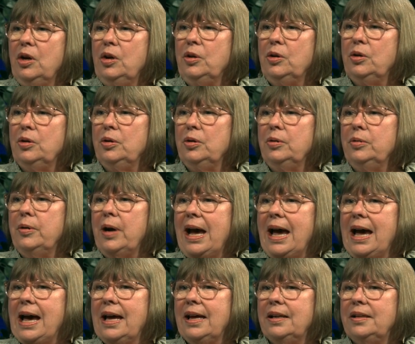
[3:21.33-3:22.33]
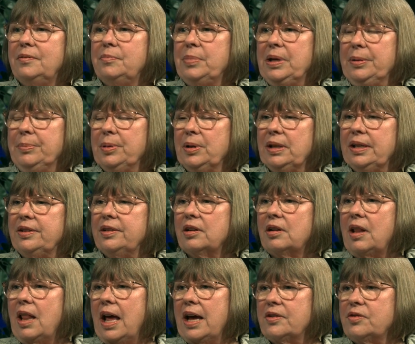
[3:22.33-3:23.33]
who had people in their
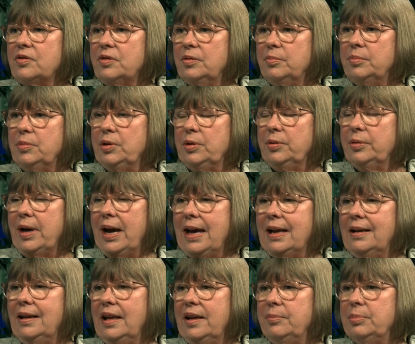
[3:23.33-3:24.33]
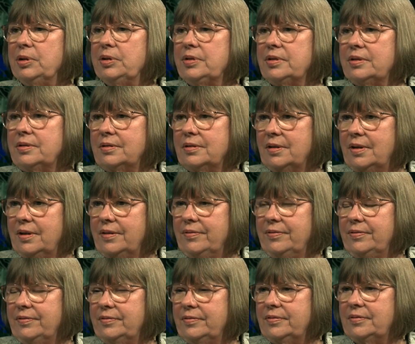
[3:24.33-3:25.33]
classroom who had labels of
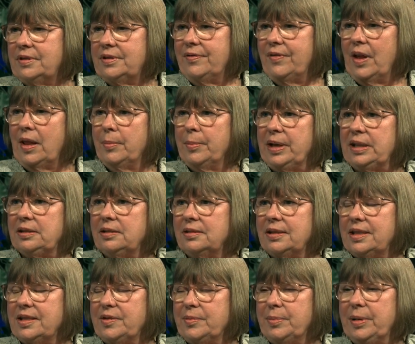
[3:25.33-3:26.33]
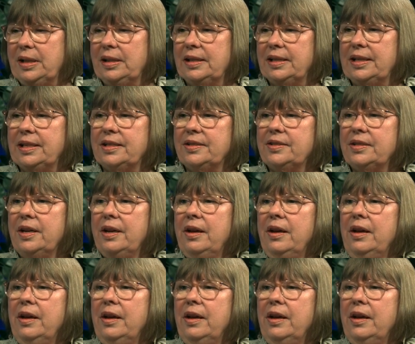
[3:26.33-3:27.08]
developmental disabilities.